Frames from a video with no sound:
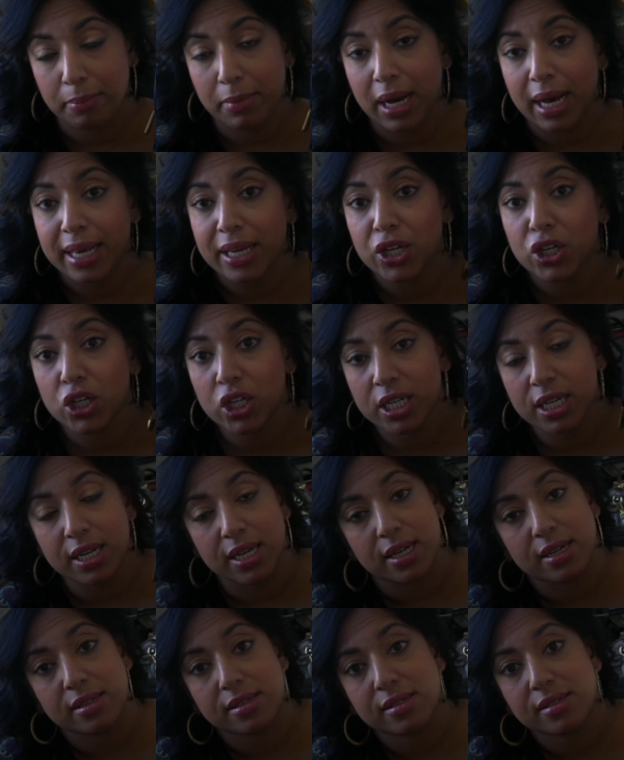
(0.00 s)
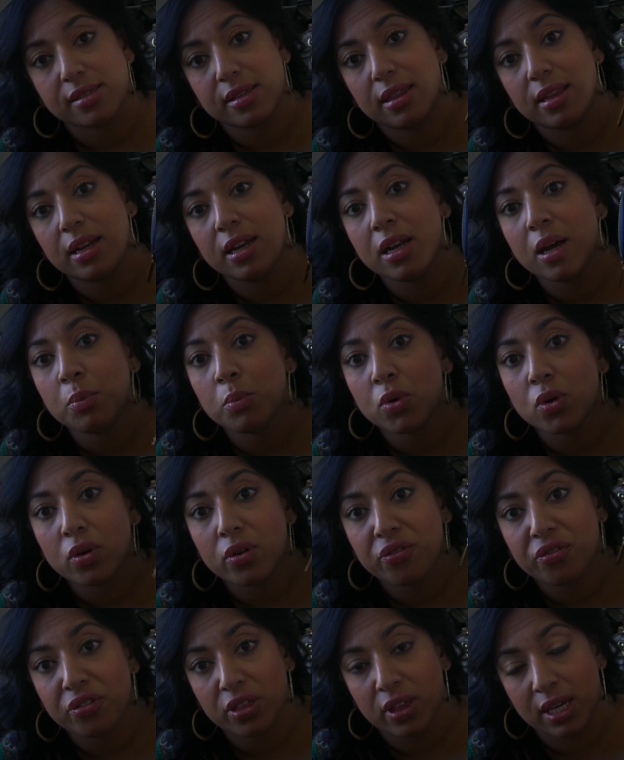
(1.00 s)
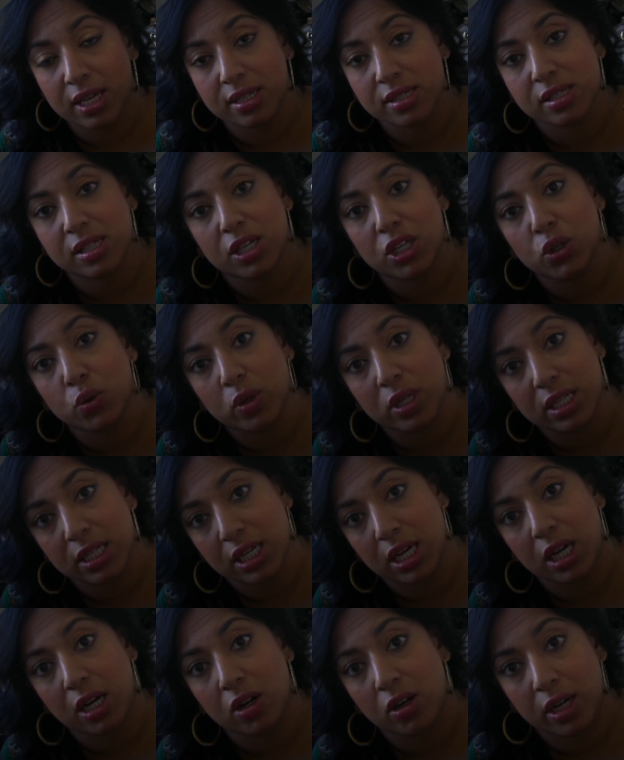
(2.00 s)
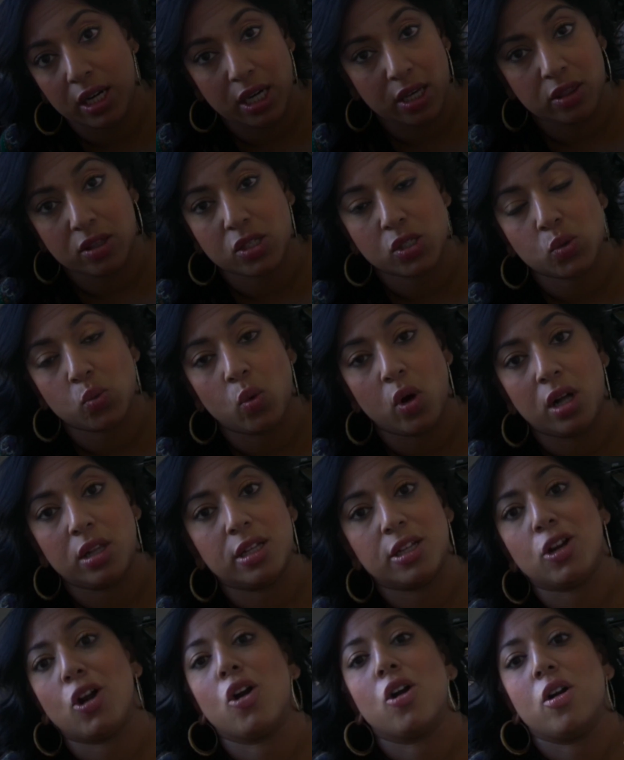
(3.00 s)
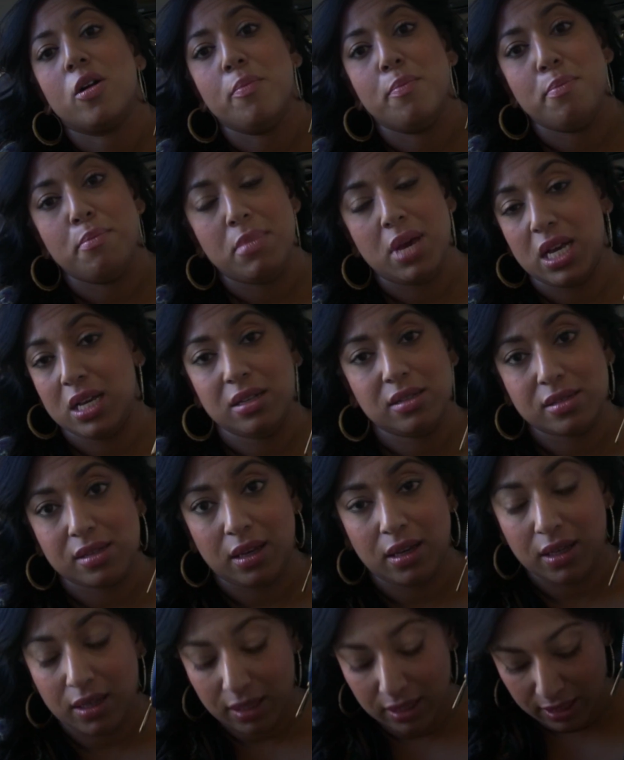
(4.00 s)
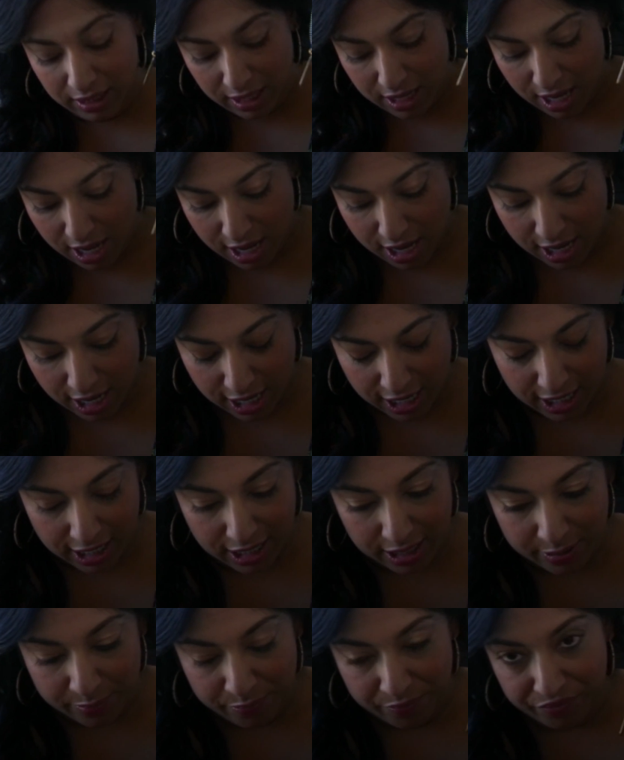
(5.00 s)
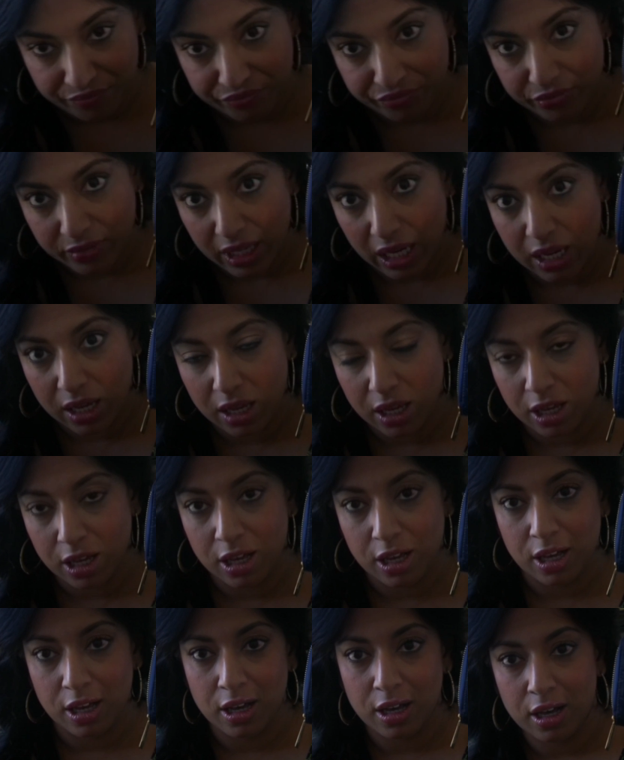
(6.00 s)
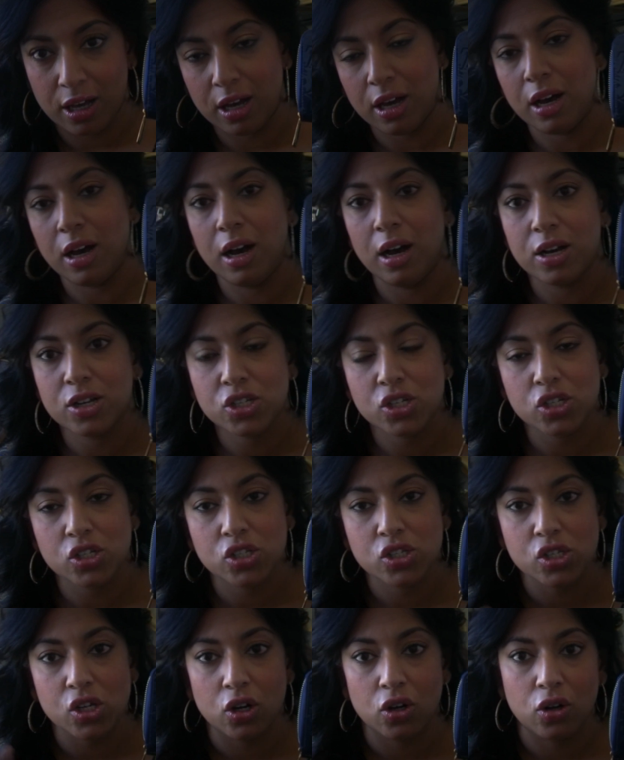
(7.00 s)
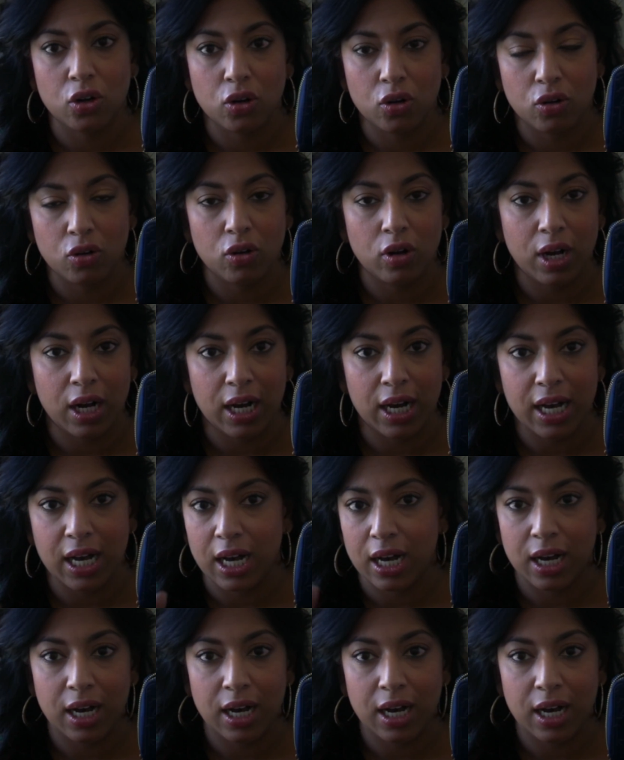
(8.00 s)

my goodness, the number of things that you can carry in this wallet are amazing. Um, so,